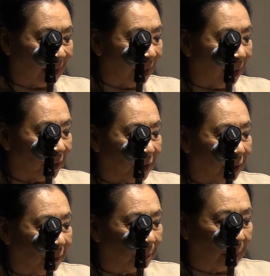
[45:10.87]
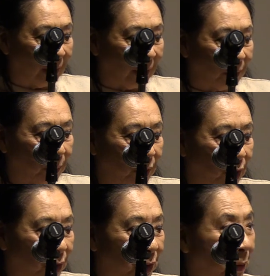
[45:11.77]
clots of blood
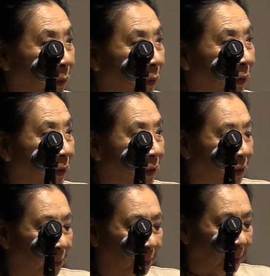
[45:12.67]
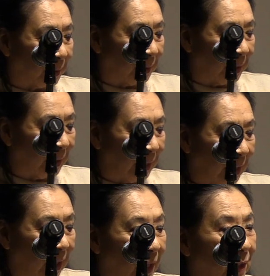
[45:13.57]
which soak the soil
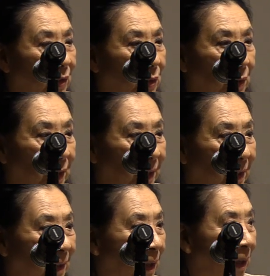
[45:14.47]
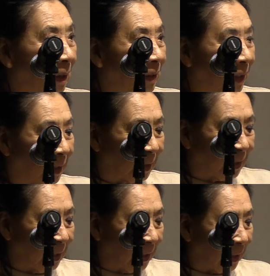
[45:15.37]
during the long dark
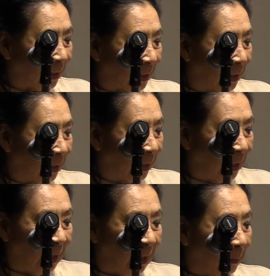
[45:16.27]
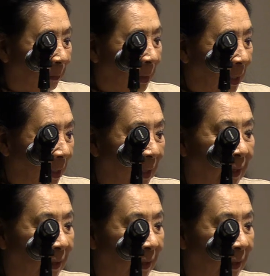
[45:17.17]
night mean